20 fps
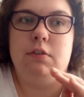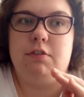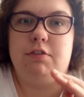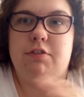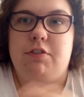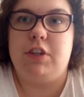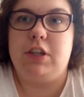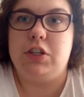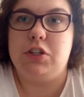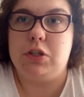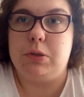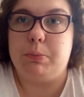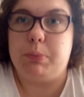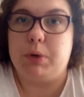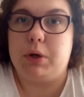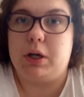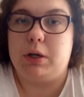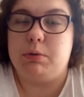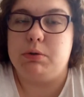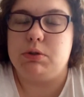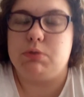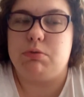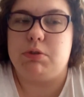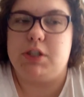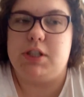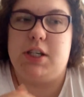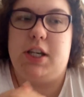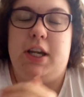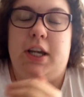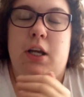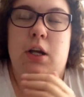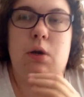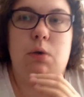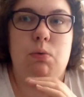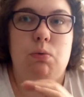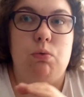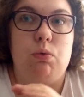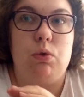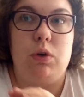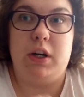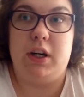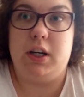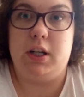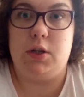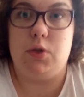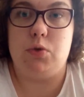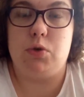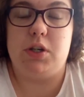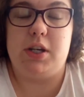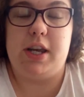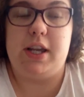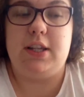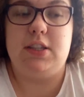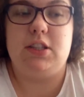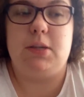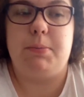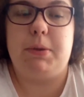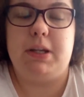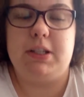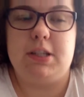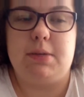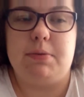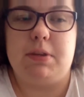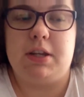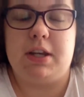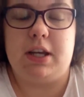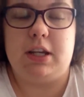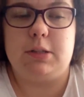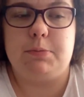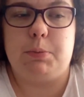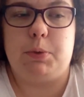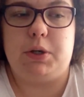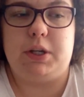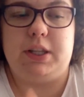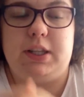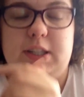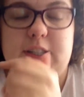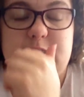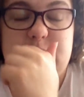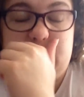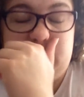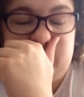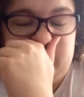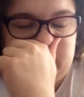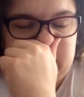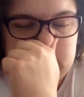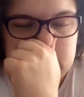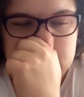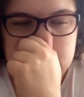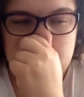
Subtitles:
finished the book I was reading, really enjoyed it, so picked up the next book in the series.